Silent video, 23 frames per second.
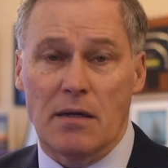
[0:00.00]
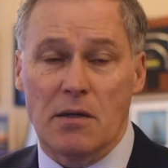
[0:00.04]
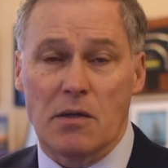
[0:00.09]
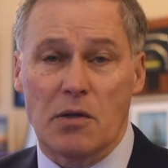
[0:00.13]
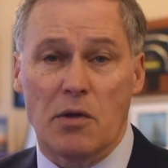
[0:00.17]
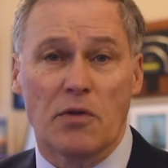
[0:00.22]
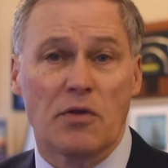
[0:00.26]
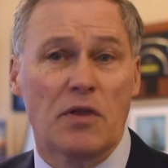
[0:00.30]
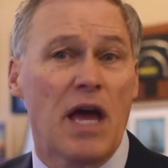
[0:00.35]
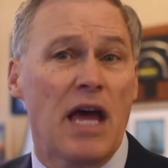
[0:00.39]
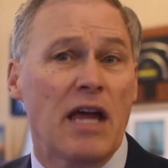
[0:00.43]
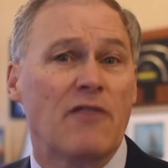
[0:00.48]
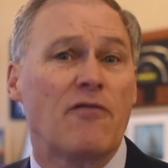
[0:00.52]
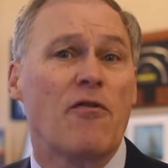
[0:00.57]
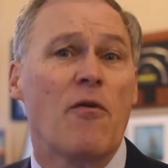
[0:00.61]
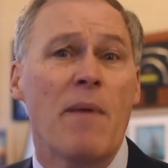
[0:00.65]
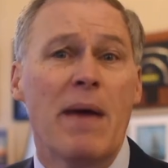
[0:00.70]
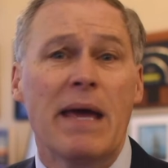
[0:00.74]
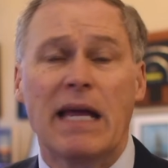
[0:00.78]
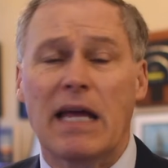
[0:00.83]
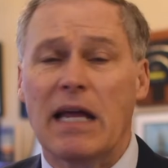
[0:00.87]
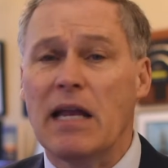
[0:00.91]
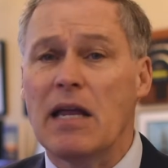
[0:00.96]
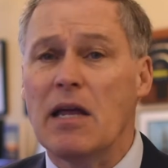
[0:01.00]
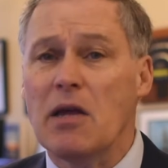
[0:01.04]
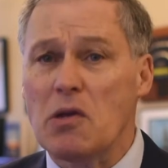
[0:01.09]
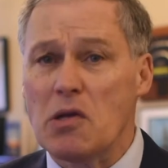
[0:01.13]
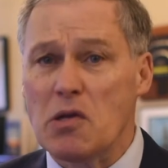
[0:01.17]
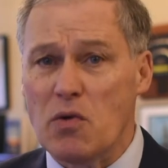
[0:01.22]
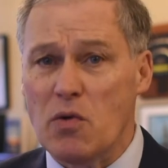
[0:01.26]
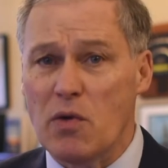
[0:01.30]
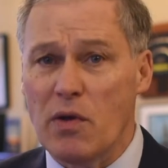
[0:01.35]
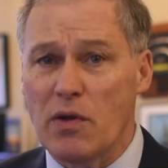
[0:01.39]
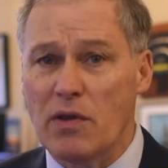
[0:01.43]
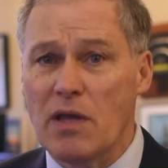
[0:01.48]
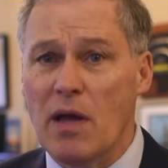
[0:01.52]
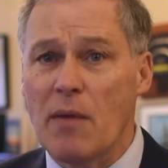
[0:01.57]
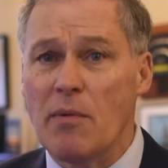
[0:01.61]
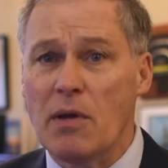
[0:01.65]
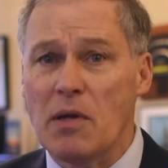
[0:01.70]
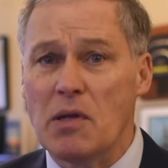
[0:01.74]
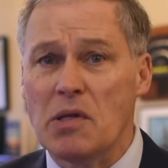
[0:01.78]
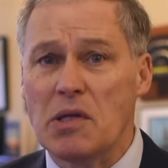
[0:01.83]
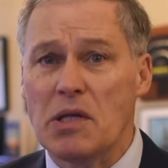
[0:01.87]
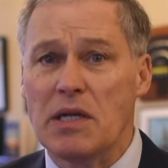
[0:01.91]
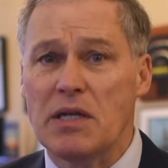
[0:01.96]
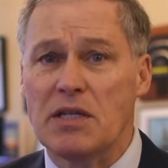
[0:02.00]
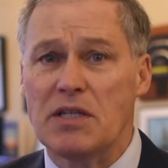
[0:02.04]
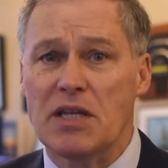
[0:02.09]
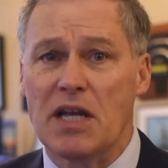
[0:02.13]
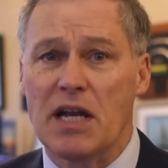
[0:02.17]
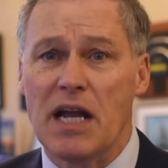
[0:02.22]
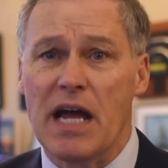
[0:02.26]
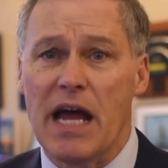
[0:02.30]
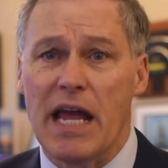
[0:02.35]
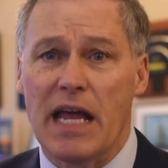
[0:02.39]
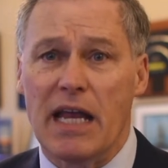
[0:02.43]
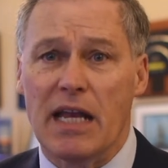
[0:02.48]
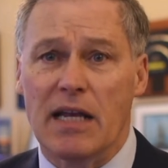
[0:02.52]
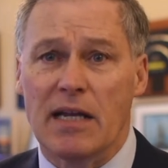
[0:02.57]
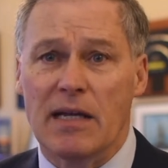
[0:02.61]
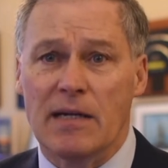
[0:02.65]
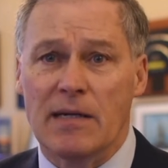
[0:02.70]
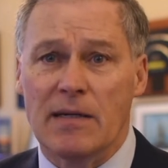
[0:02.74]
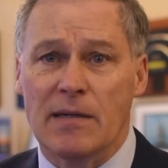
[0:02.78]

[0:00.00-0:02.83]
So thanks for making history at WEC Tonight.